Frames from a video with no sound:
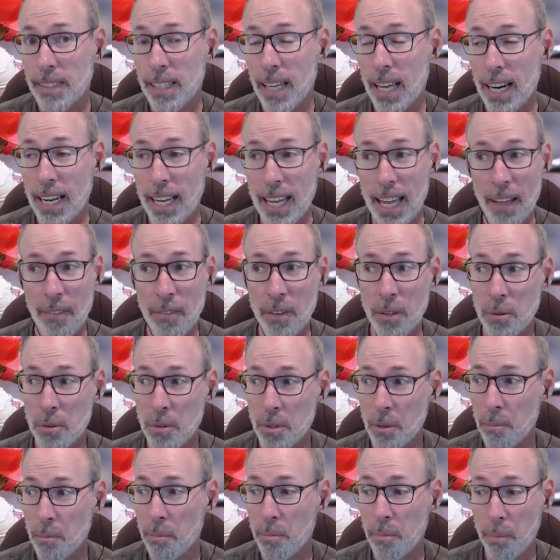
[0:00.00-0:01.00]
And again, this was
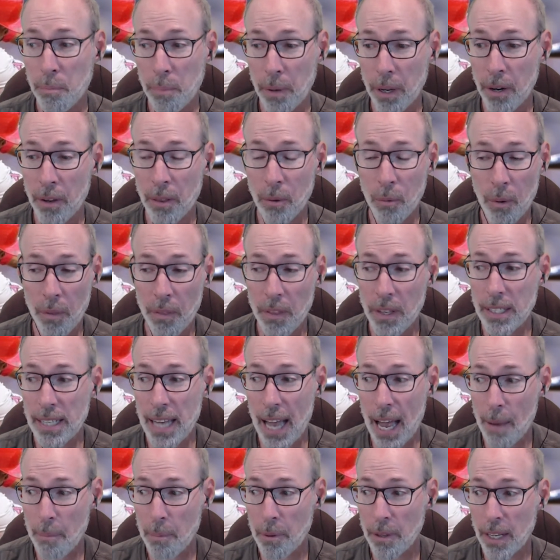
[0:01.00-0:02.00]
a player that when this
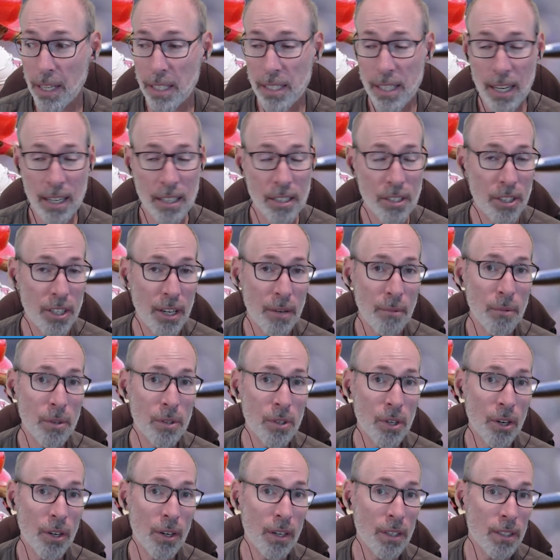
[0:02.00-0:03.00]
happened, they said his shin was
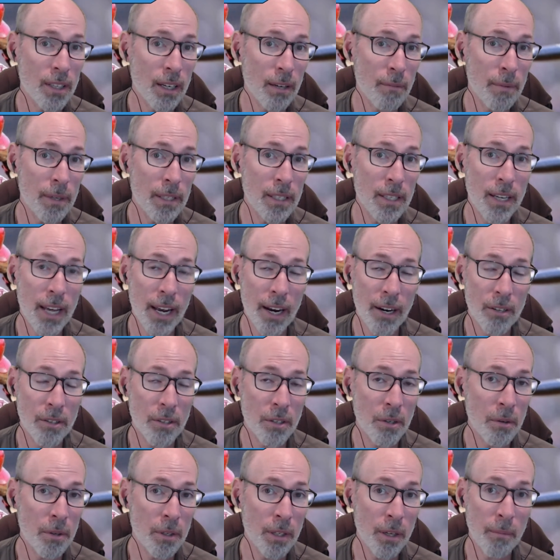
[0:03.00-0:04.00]
hurt. He's going to miss a day or
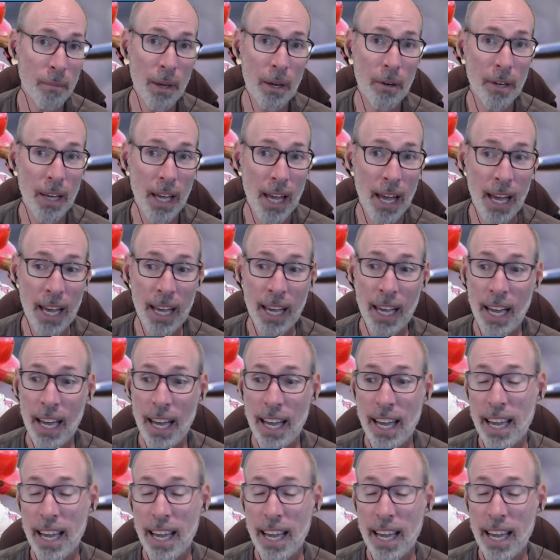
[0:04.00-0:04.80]
two. He's going to be okay.